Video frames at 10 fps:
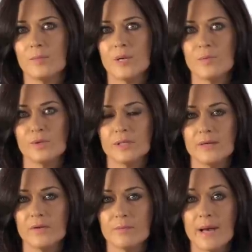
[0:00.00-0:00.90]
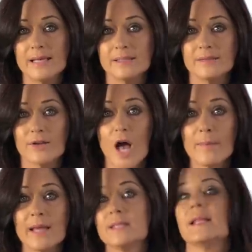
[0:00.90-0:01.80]
people leaving positive
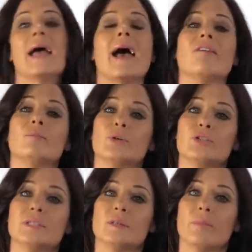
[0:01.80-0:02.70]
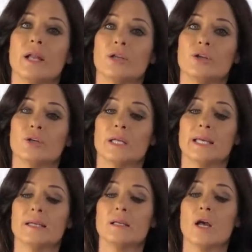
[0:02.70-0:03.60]
comments that have purchased the Pedicure
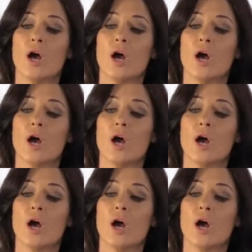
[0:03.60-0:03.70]
kit